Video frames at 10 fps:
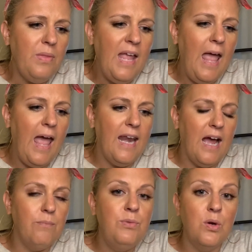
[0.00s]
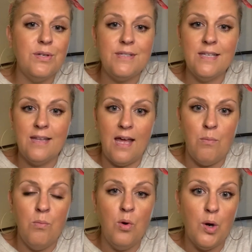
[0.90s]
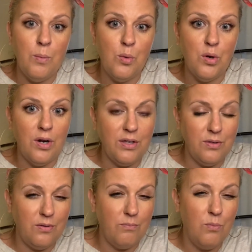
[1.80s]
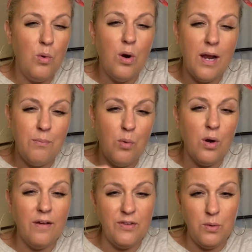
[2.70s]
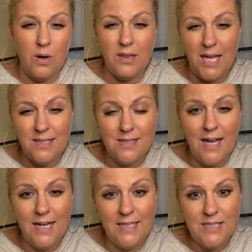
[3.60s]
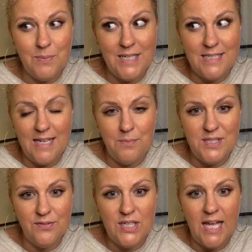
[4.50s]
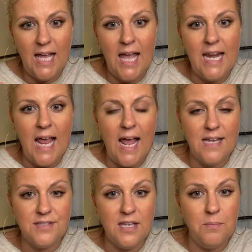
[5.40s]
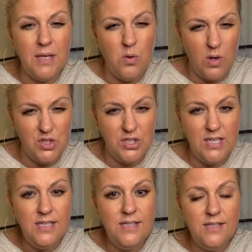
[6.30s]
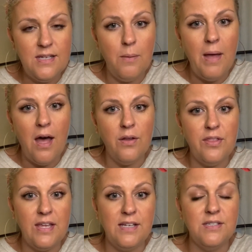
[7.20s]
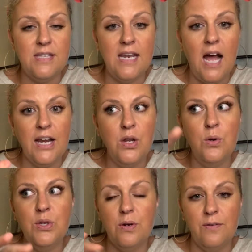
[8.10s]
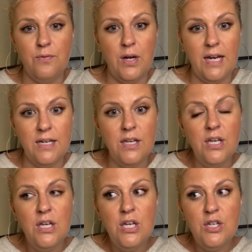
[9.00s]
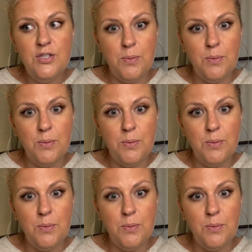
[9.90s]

And I'm noticing that more and more of you are like sliding into my DMs every day and asking me questions about things that I know you're afraid to